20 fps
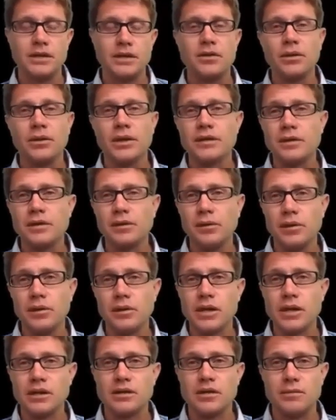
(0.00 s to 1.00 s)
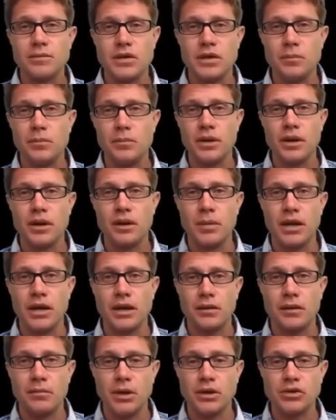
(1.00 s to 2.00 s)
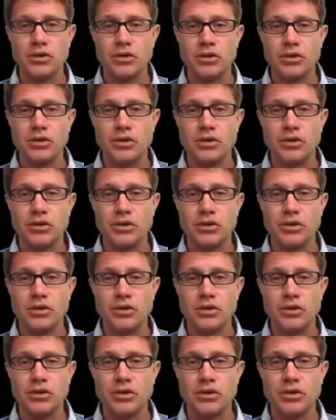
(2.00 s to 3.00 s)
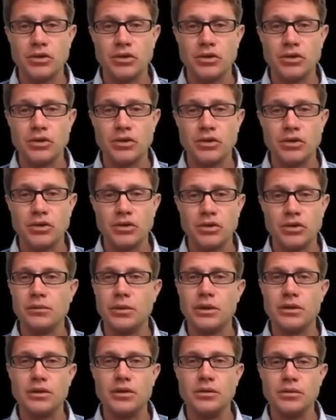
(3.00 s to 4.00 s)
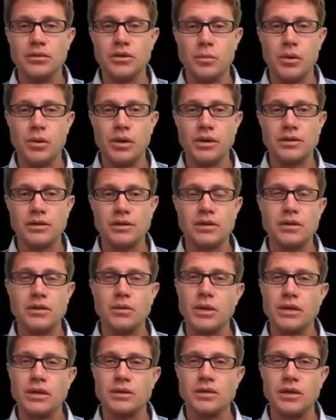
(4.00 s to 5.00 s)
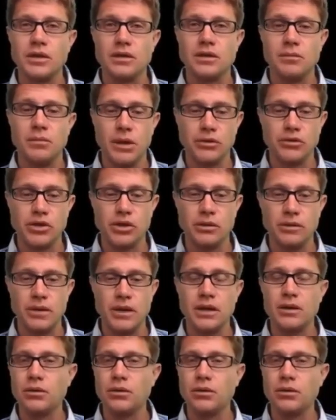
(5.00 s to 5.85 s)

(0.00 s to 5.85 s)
And so let's look at some simple harmonic motion. This one, we've got it horizontal with two springs, and so we can see its motion.